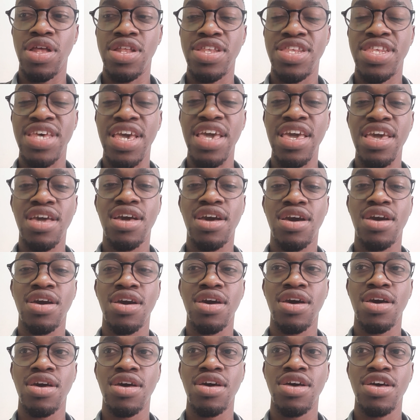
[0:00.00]
take
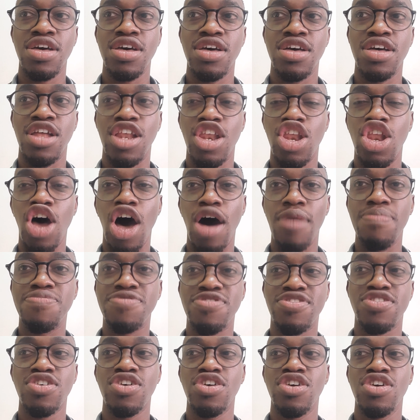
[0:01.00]

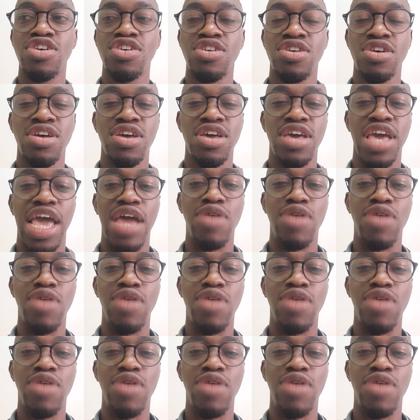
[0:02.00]
lobster